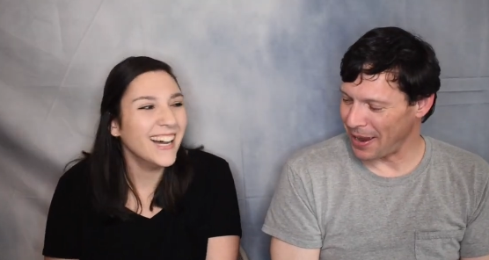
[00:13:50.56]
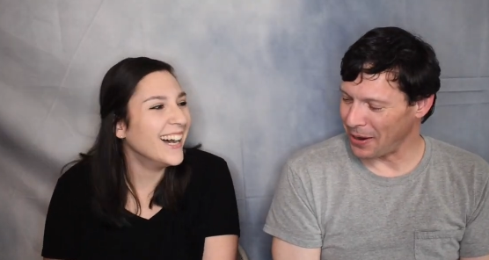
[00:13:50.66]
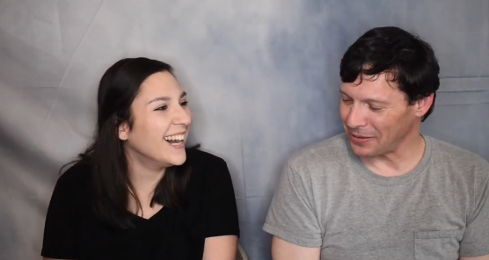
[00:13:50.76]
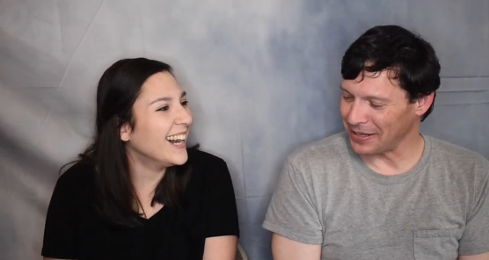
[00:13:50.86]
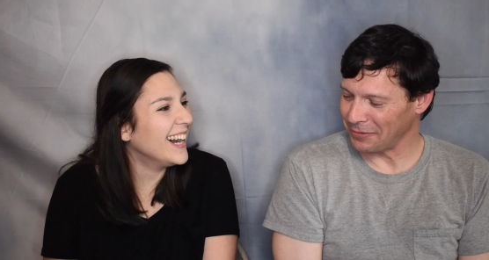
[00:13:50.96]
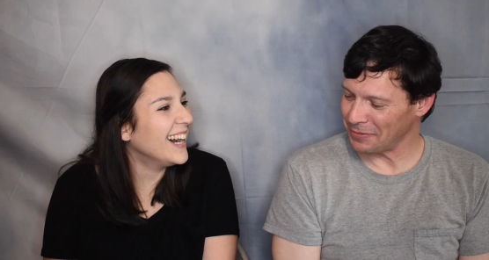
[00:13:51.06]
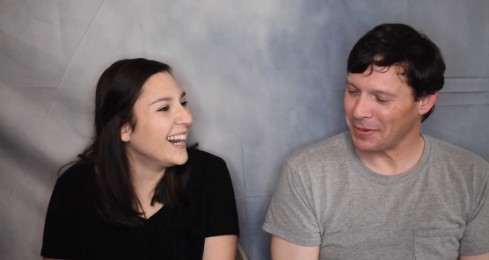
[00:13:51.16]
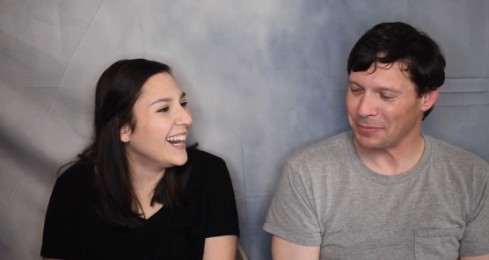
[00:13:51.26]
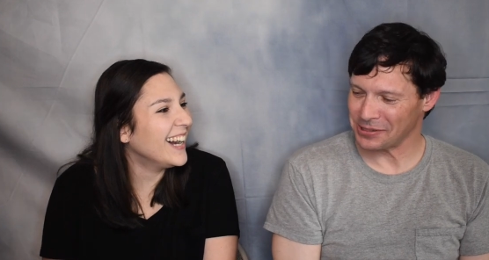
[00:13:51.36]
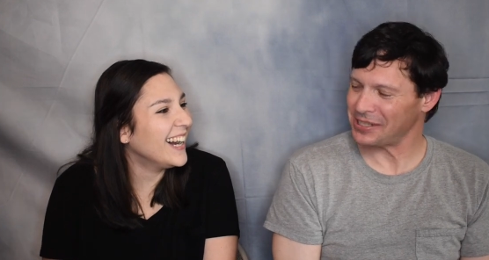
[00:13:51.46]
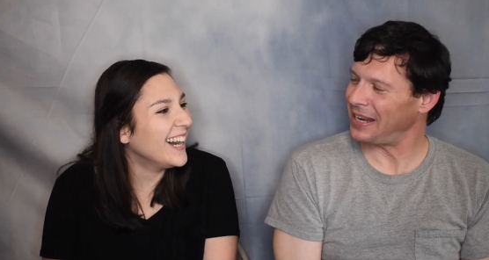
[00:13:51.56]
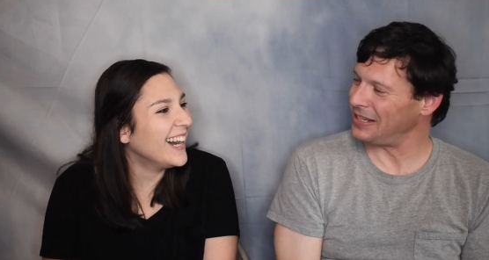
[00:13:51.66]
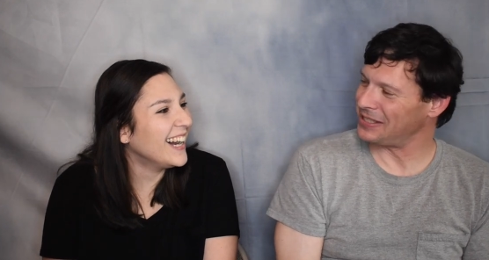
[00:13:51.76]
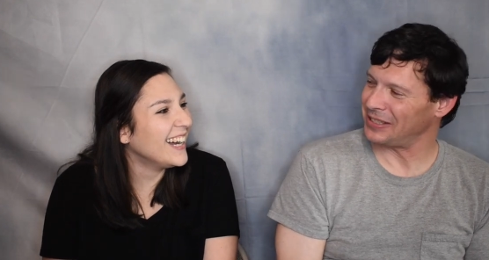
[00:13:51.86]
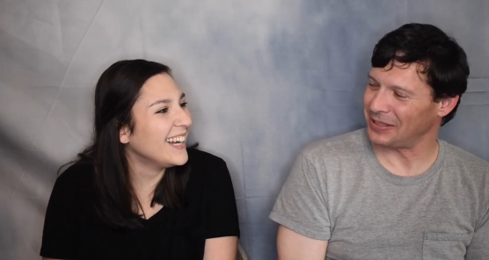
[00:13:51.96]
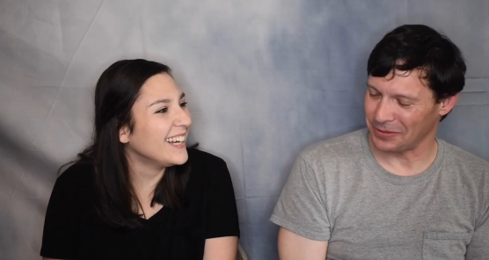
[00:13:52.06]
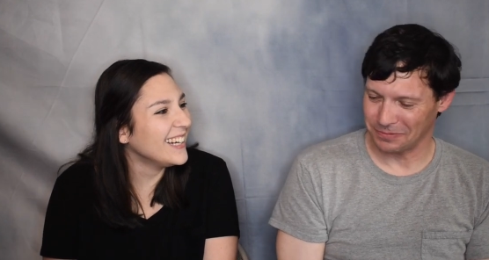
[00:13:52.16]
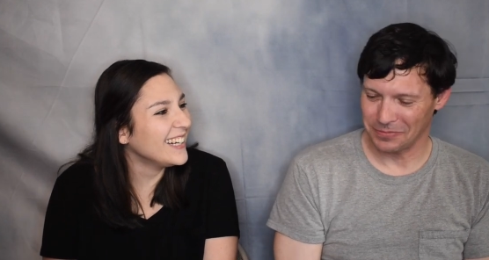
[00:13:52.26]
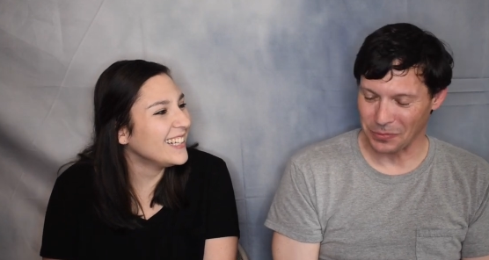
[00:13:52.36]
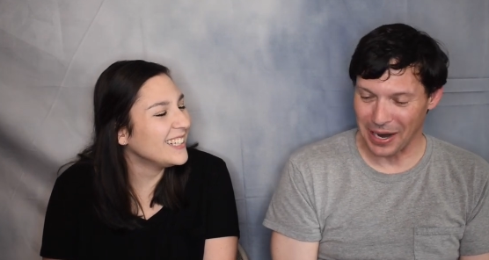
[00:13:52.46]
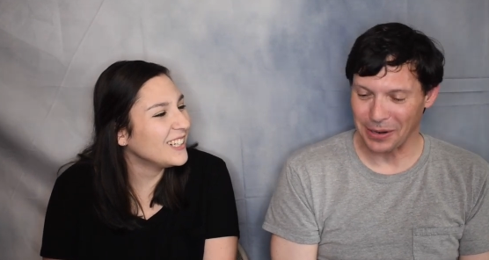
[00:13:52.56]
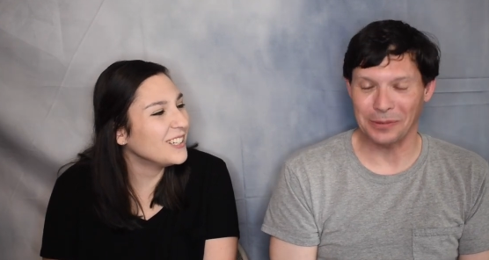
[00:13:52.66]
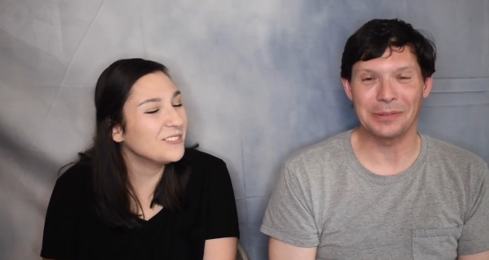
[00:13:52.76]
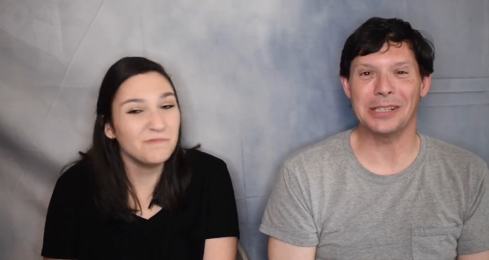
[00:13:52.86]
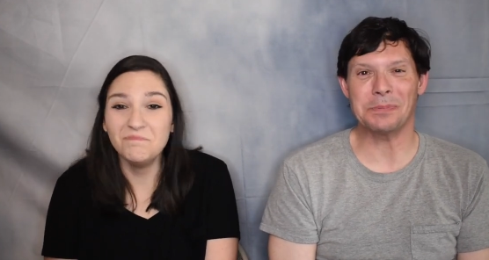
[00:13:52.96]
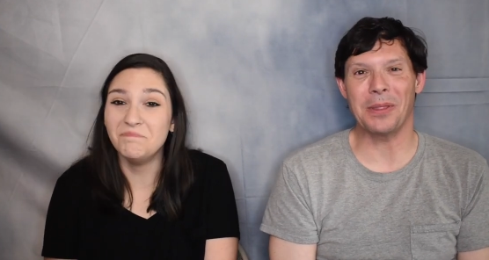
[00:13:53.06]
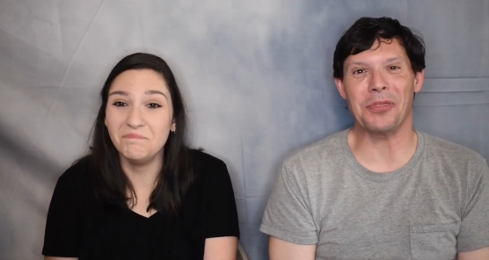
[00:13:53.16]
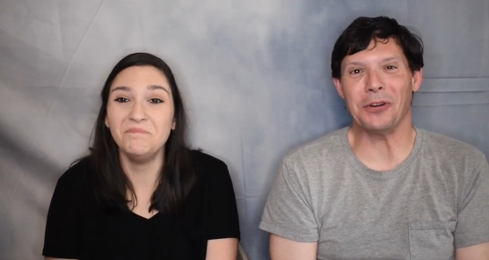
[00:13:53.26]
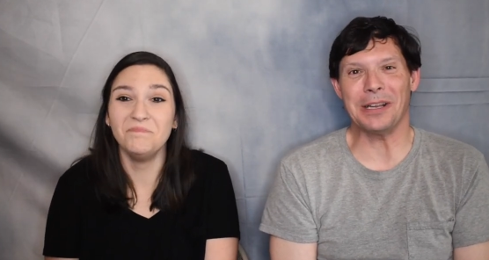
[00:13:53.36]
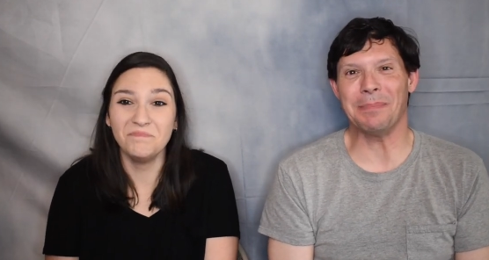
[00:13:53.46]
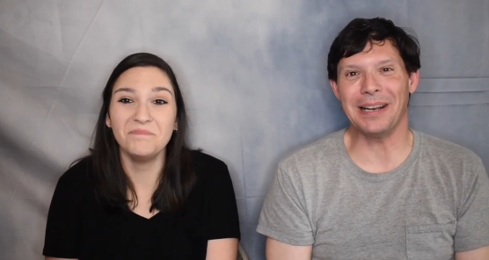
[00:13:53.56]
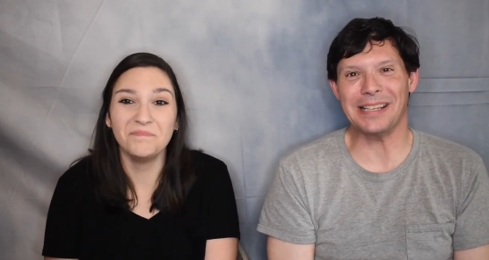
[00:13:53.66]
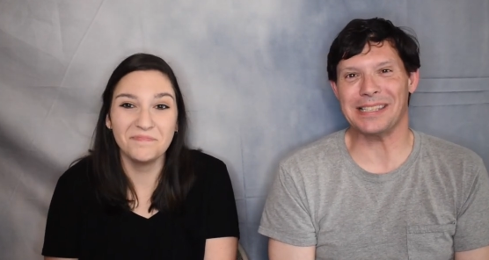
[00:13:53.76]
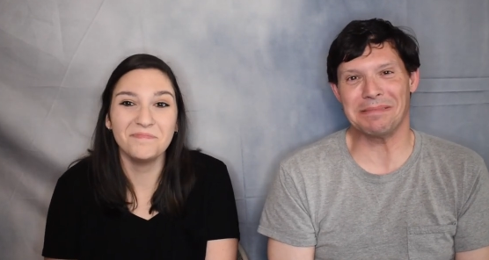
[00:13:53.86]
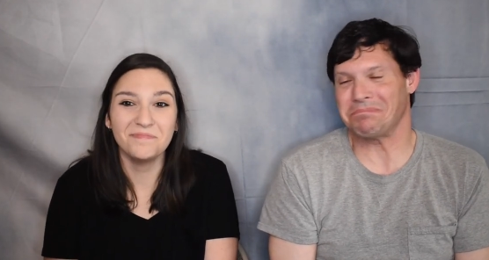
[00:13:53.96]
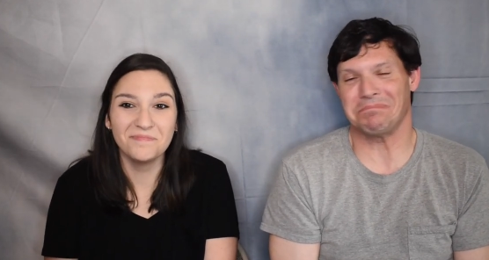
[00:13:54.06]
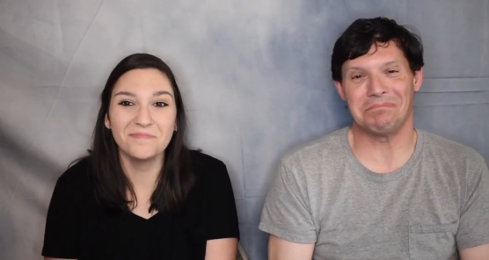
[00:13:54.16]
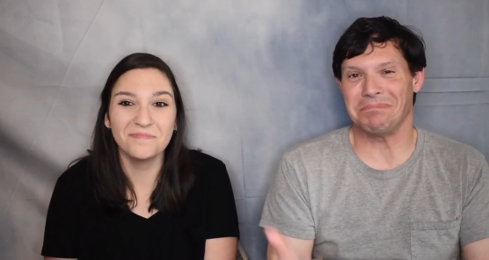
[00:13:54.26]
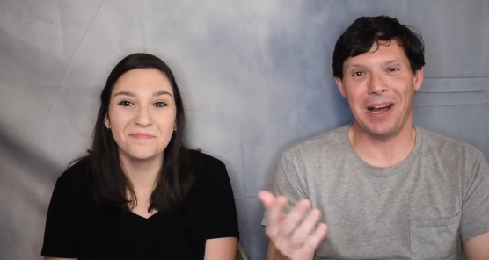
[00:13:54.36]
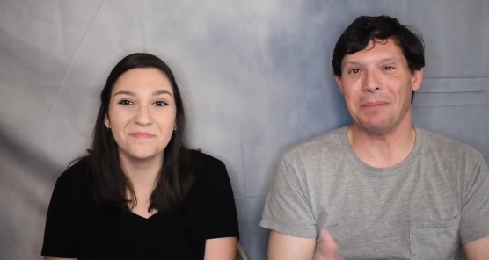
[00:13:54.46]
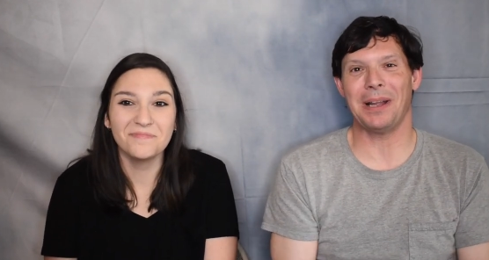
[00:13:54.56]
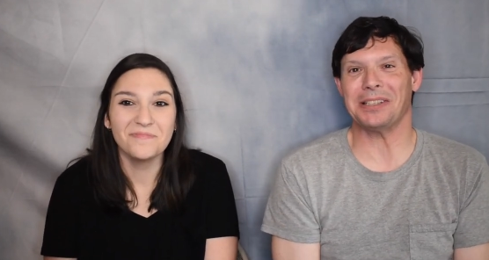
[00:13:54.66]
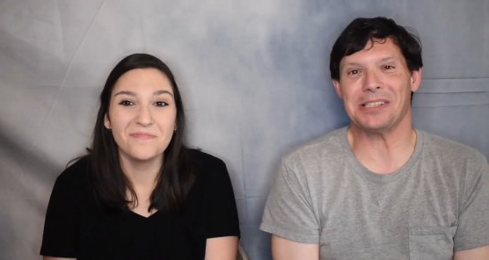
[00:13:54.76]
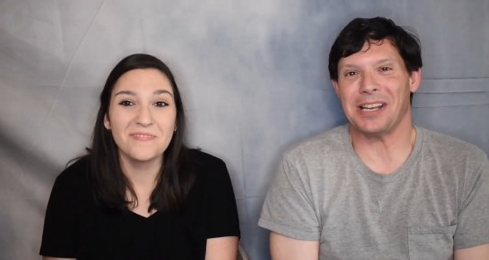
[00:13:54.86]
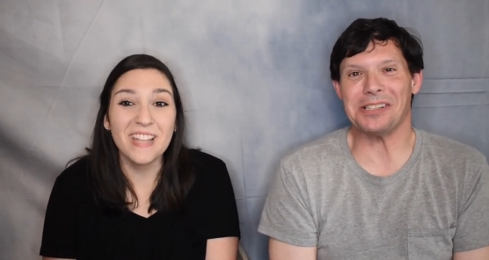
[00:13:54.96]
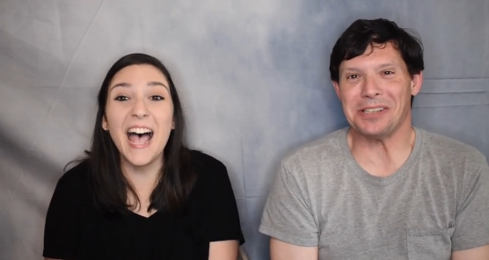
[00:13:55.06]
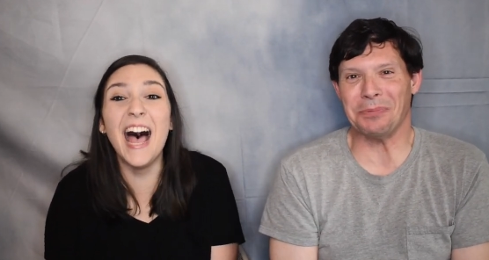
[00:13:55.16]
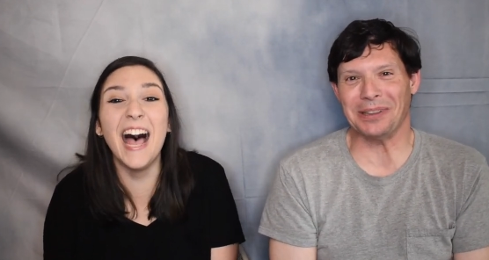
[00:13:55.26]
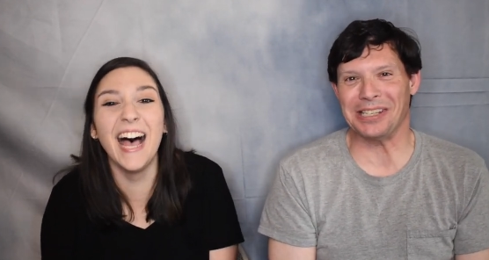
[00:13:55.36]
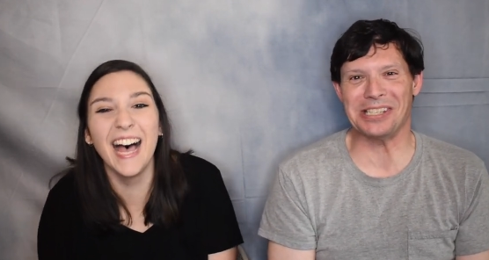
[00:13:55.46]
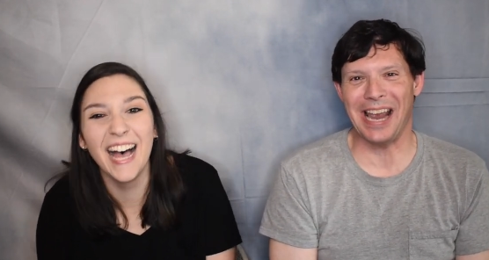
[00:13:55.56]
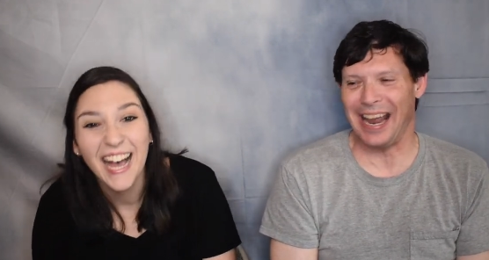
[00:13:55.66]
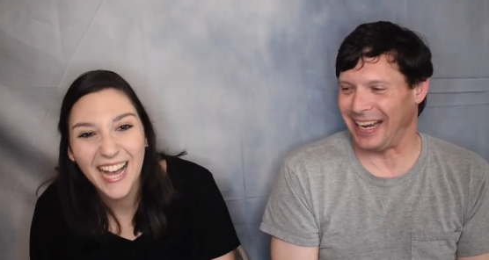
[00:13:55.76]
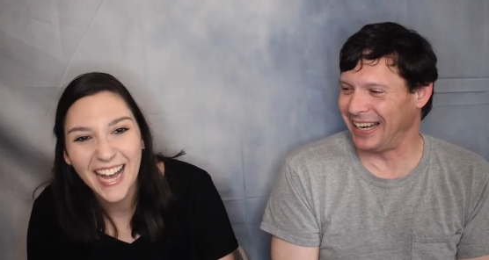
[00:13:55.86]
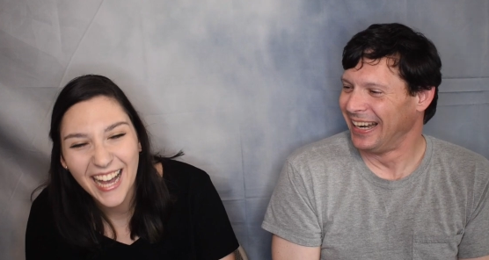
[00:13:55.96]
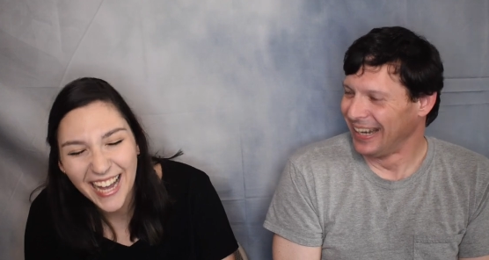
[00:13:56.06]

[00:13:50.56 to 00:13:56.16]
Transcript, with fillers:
Speaker 1: out and I remember saying to you, wow, it's been 30 minutes and I'm not disgusted with this yet.